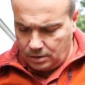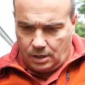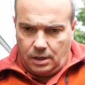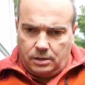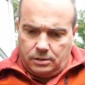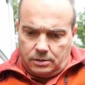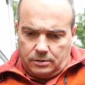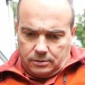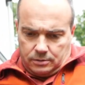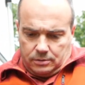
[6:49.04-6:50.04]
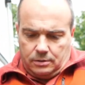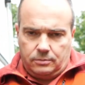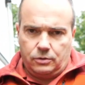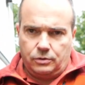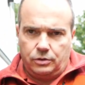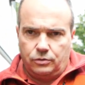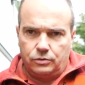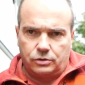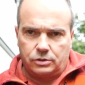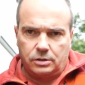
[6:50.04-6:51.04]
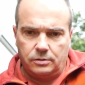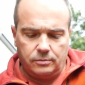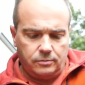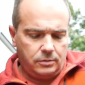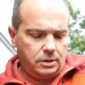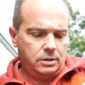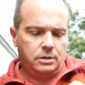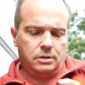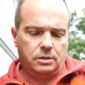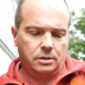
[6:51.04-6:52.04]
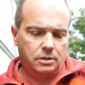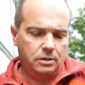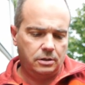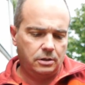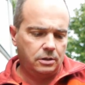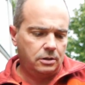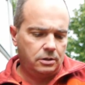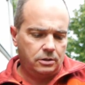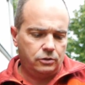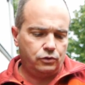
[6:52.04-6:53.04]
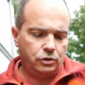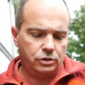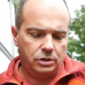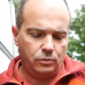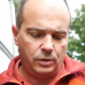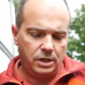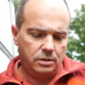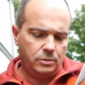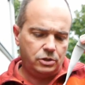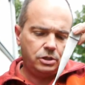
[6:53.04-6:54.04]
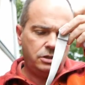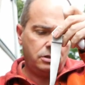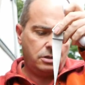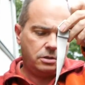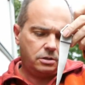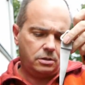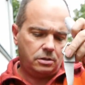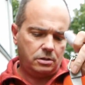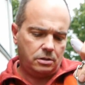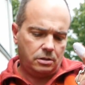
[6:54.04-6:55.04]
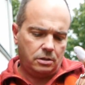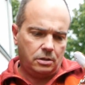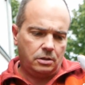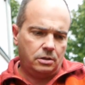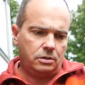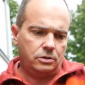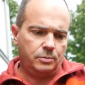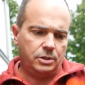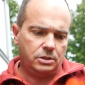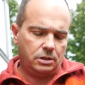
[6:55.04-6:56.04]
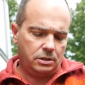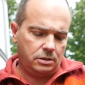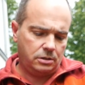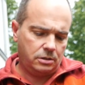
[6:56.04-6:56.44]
and I'm going to use my trusty weighing machine. Basically